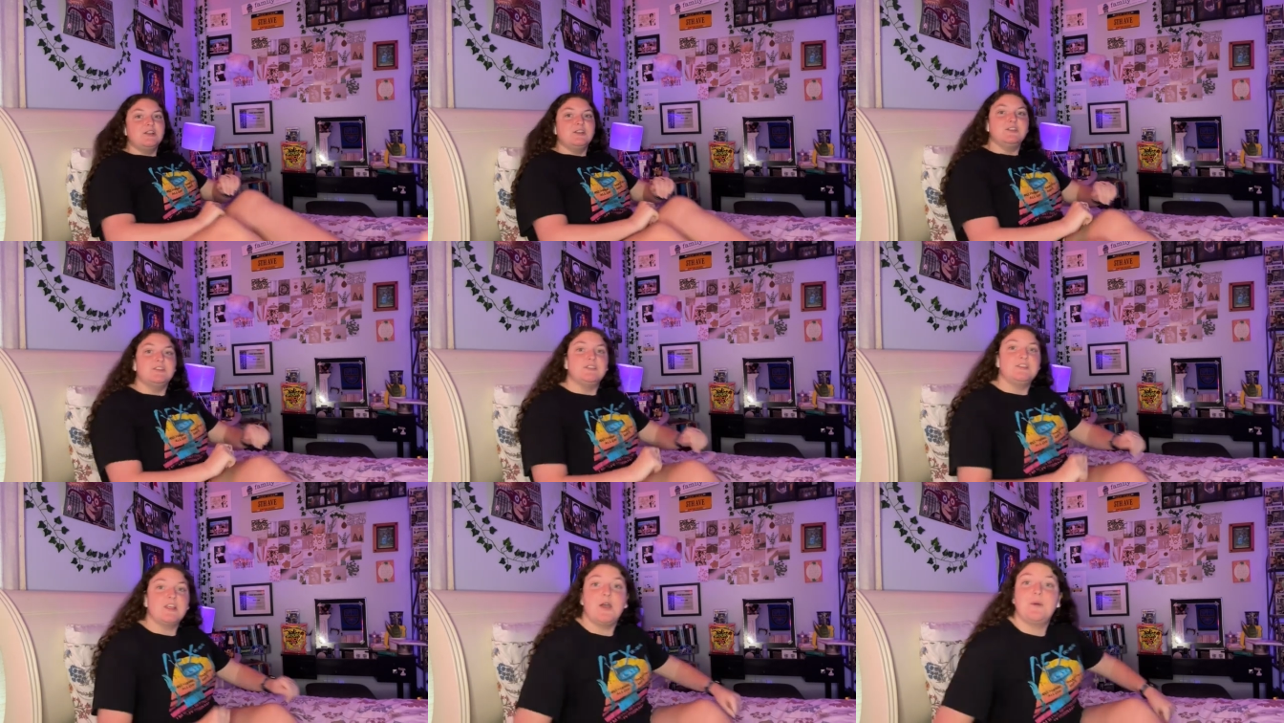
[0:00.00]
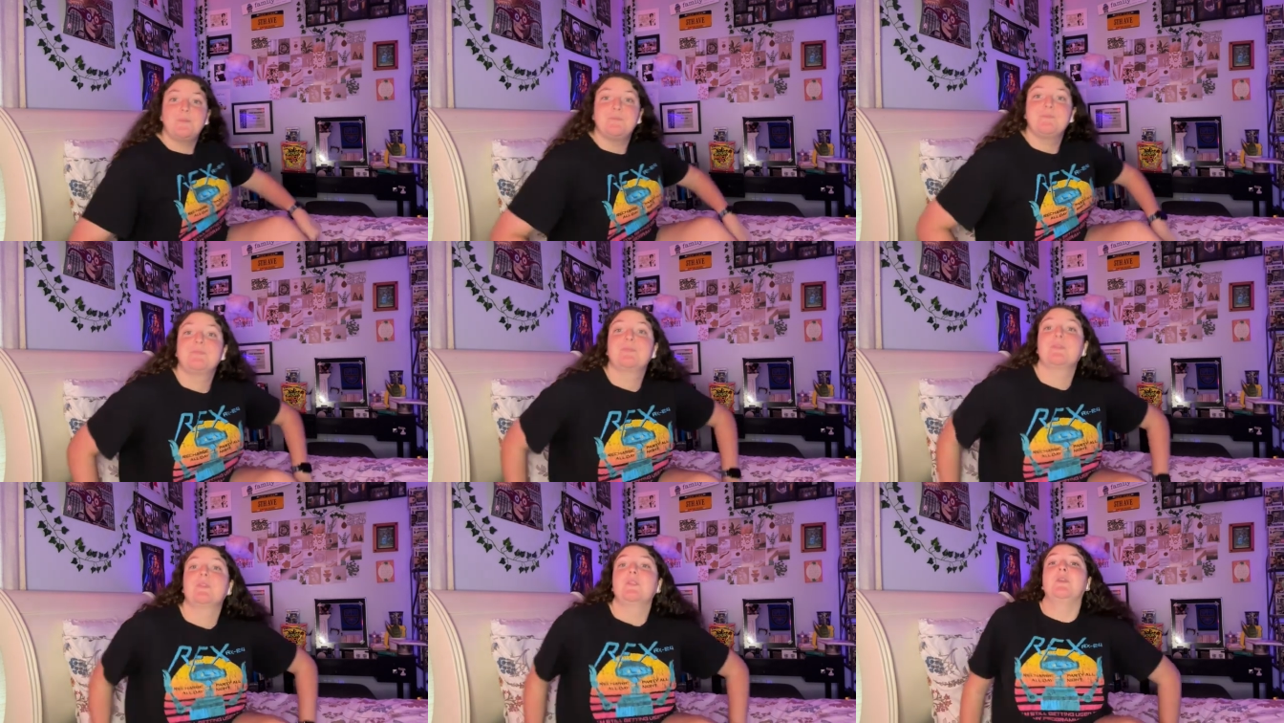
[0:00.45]
So,
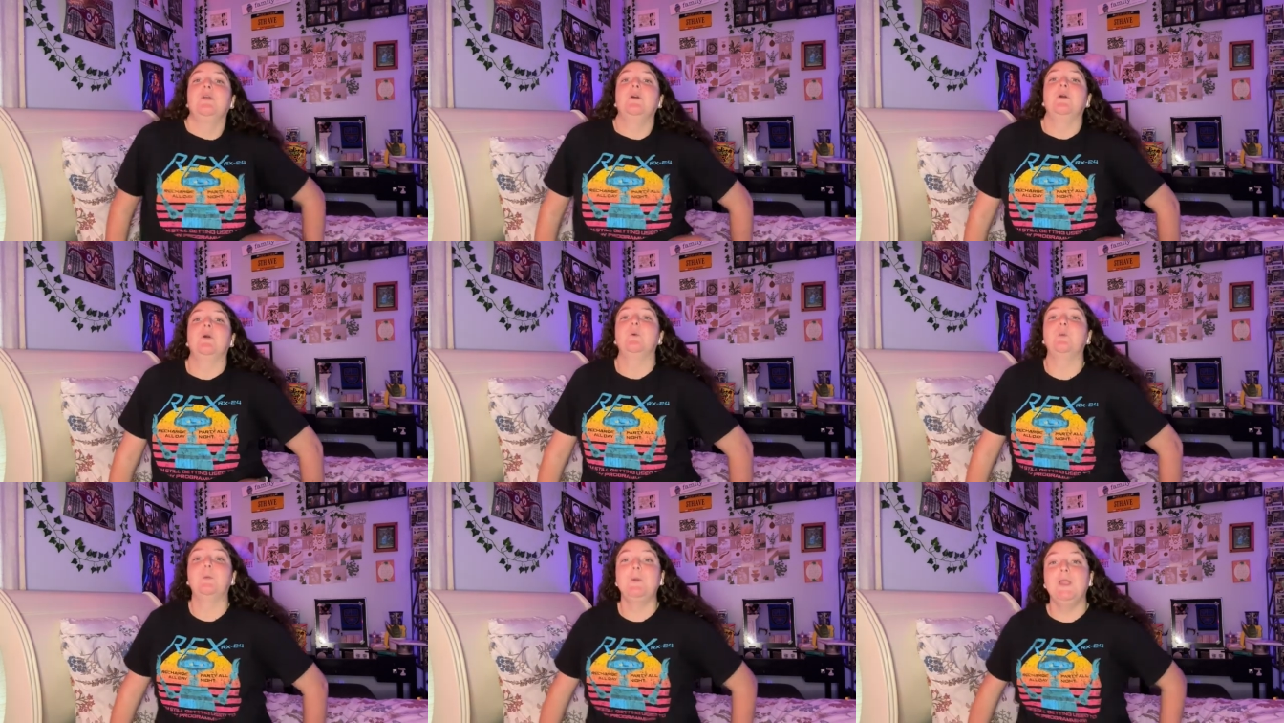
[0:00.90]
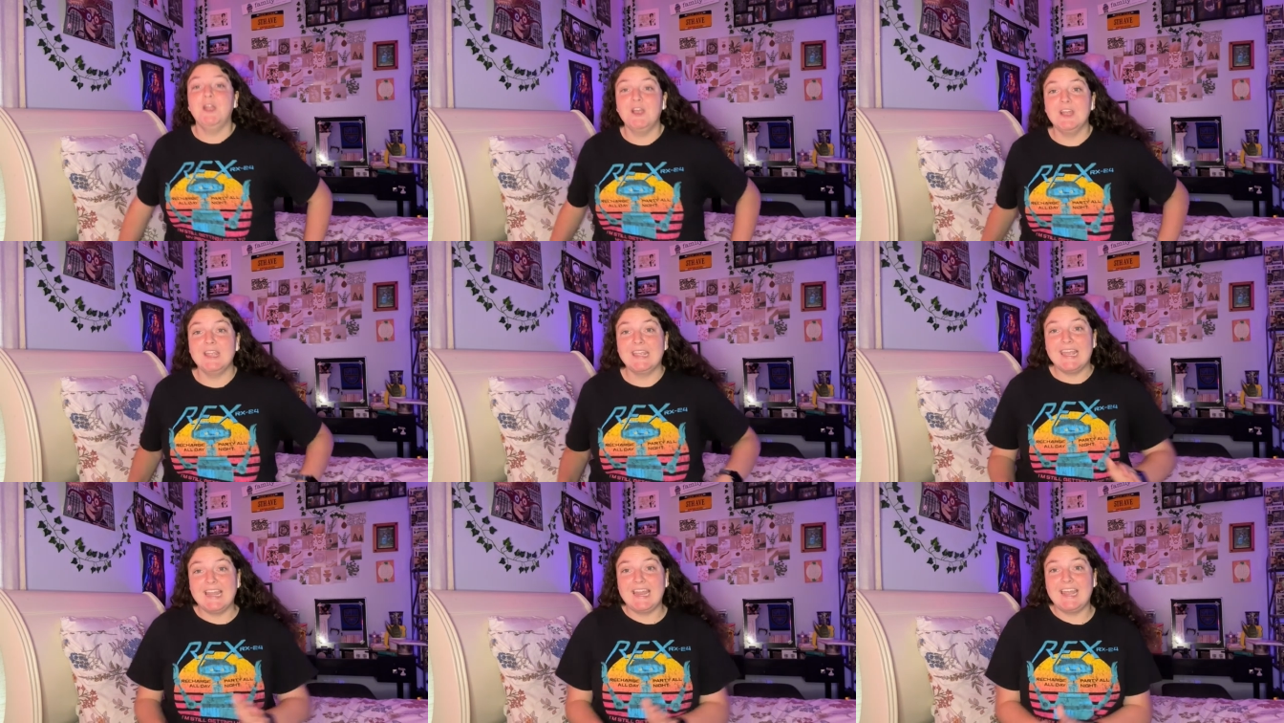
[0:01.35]
we are
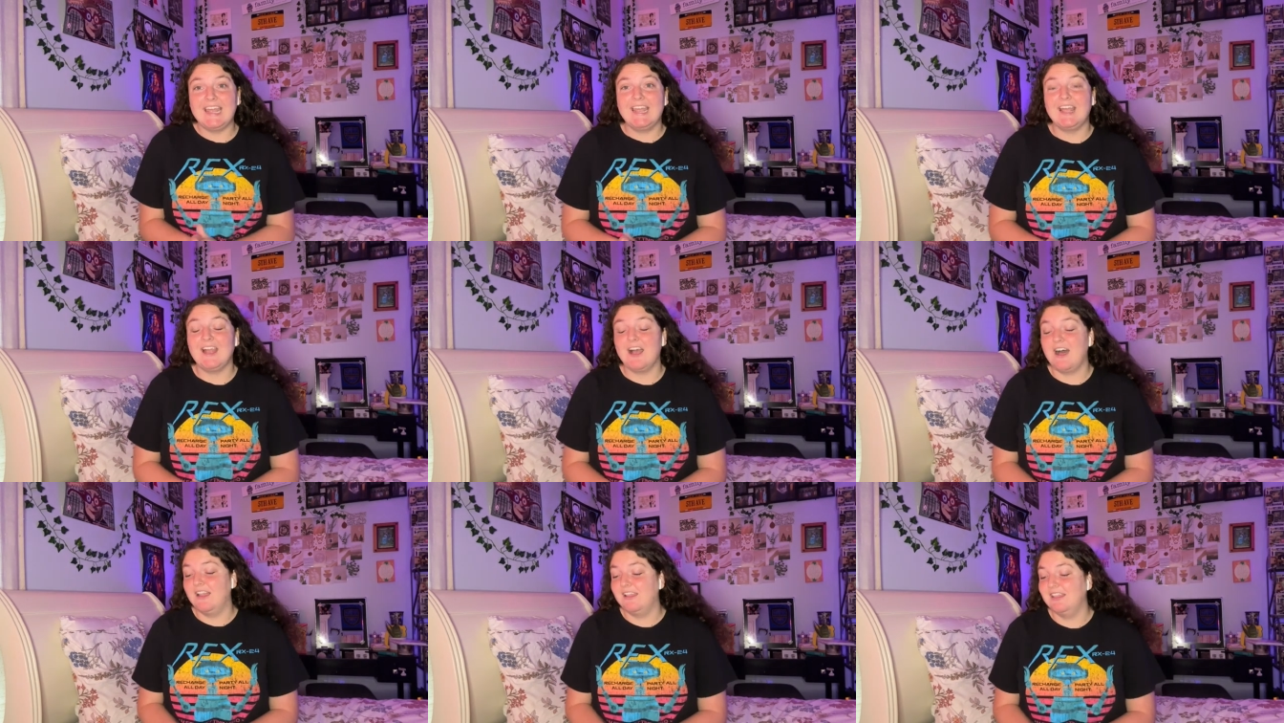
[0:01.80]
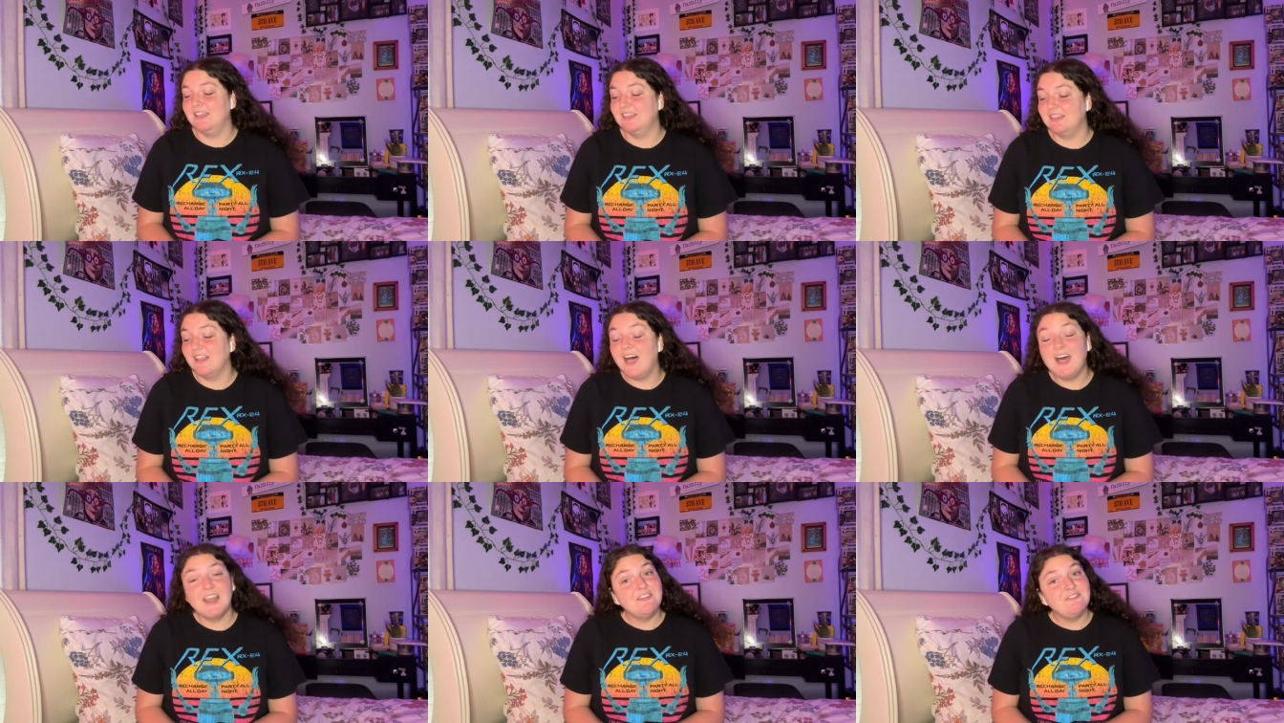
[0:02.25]
getting a
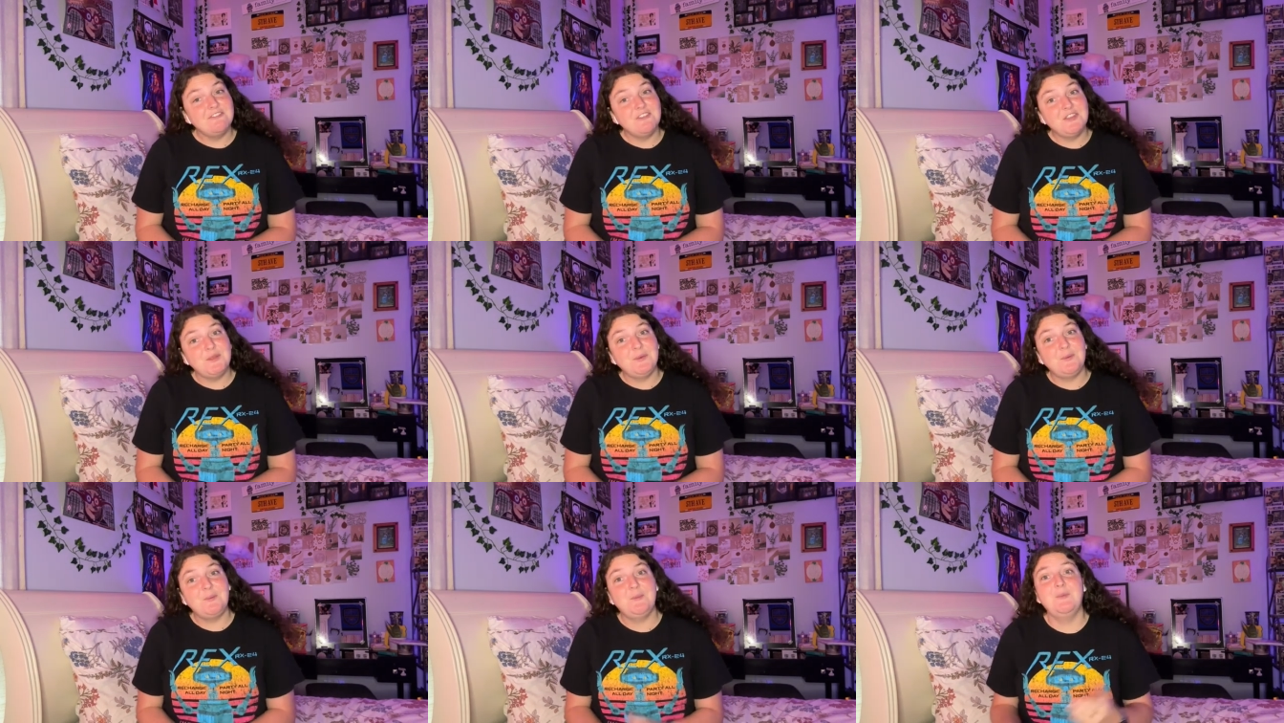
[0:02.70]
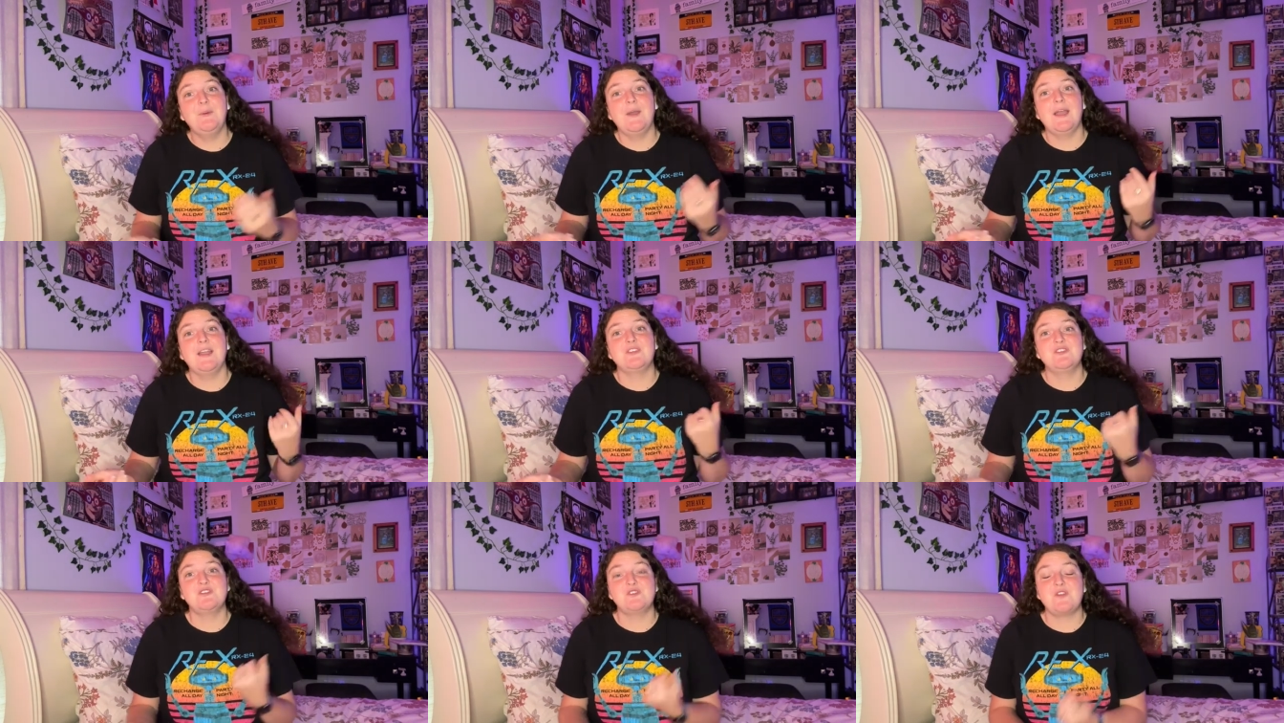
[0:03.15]
lot of new
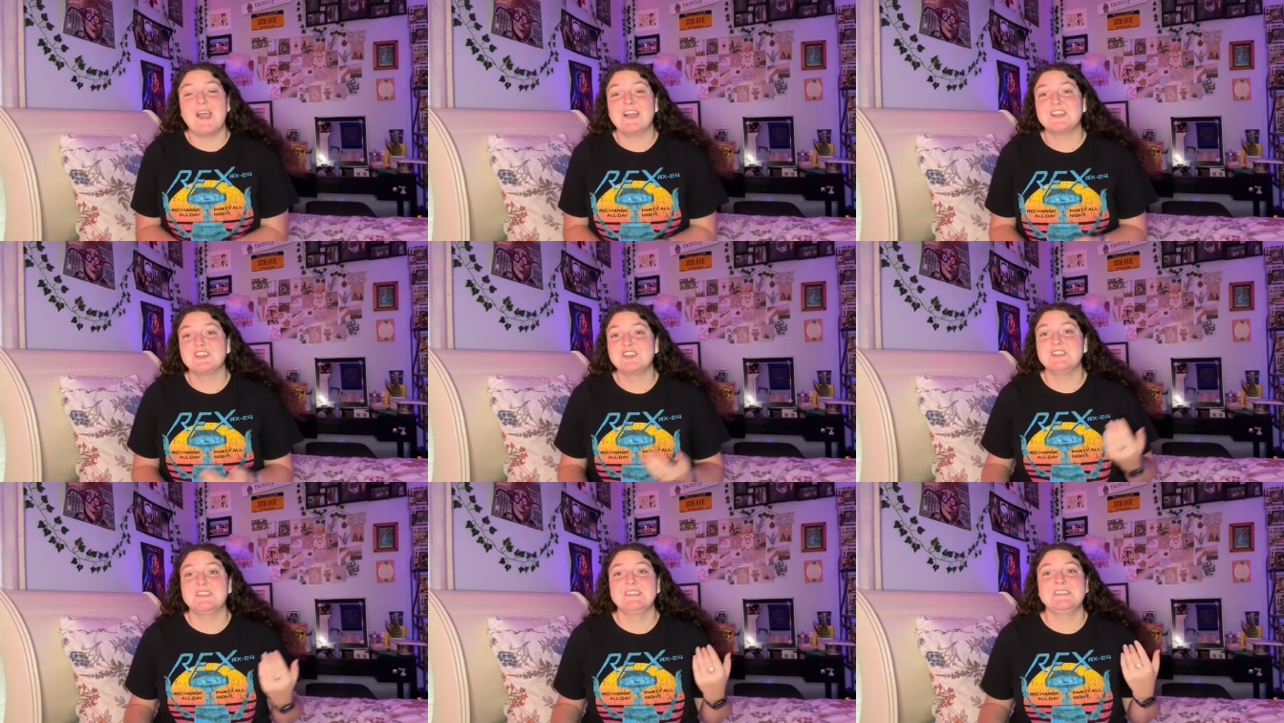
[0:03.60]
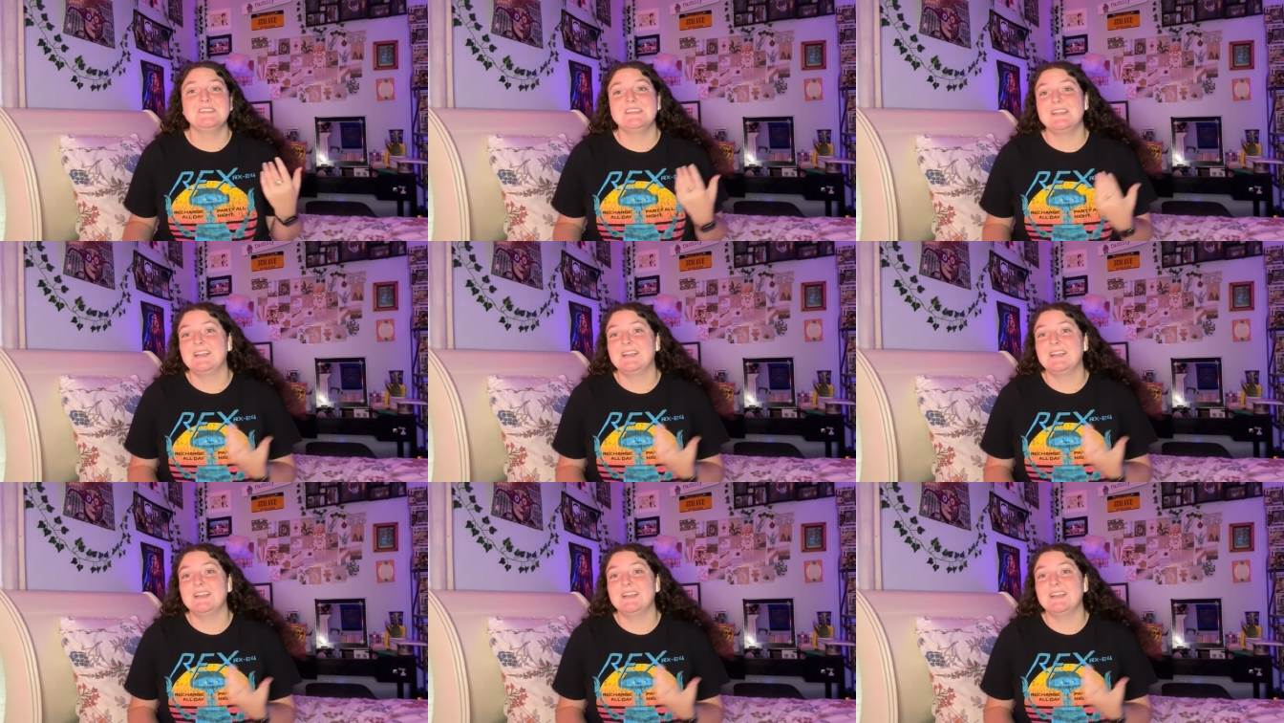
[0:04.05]
attractions,